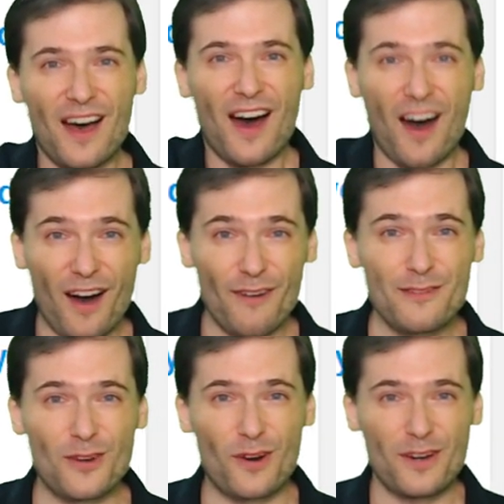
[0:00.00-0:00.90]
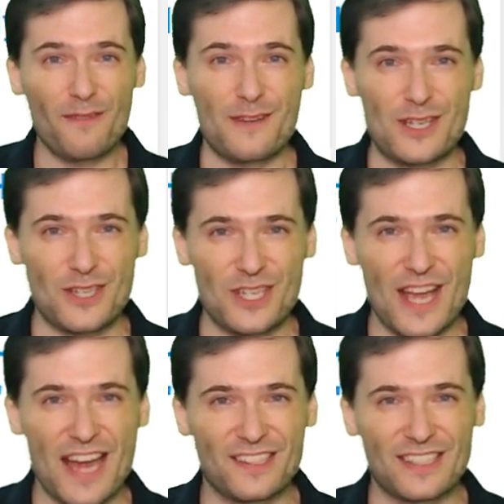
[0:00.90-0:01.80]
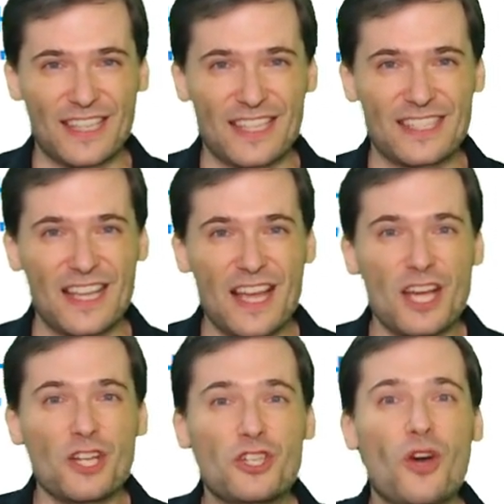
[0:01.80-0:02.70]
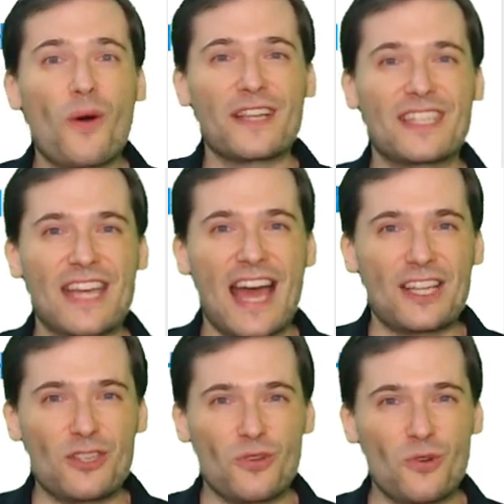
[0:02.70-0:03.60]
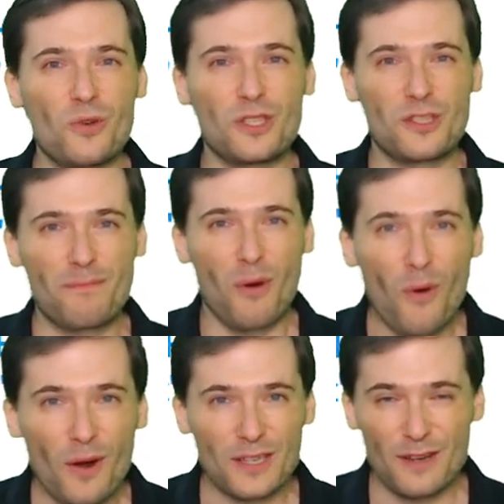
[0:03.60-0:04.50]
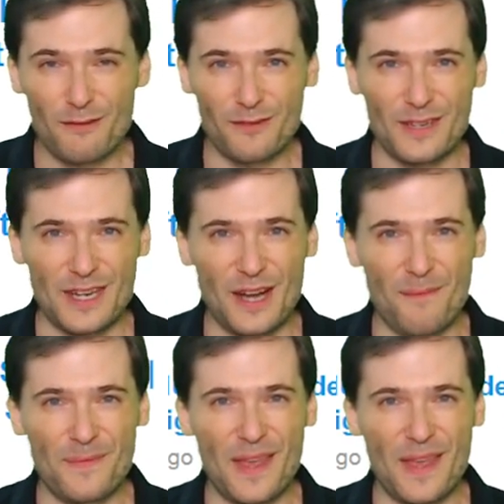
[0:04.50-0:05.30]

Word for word: of your featured channels list. Show us that you support freedom